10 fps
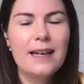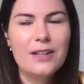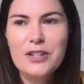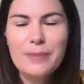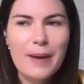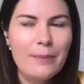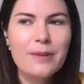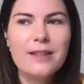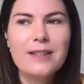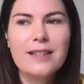
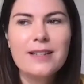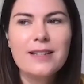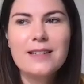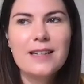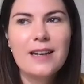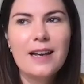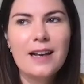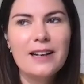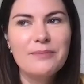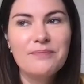newspapers? And
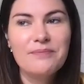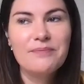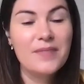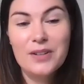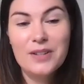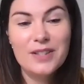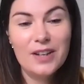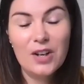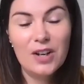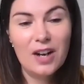so
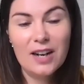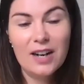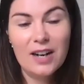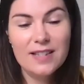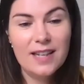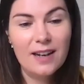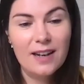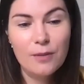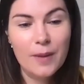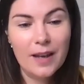it kind of
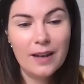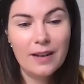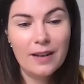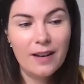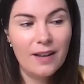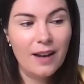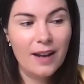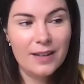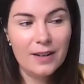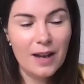started from there.
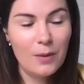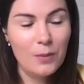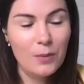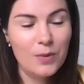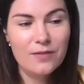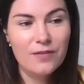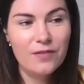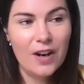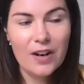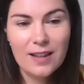I was
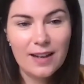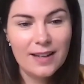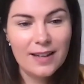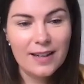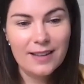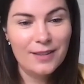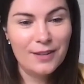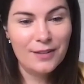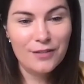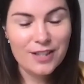very lucky in that
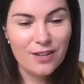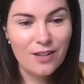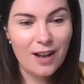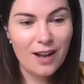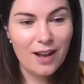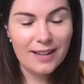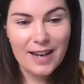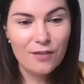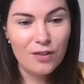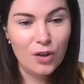the first client that I
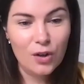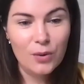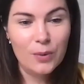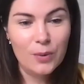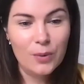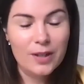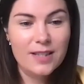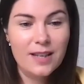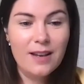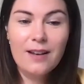ever got
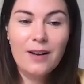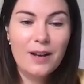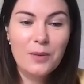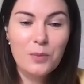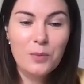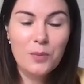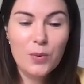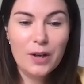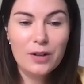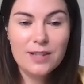was one of the
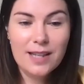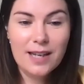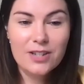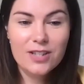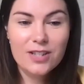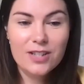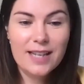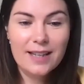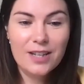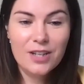world's largest
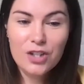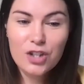sailing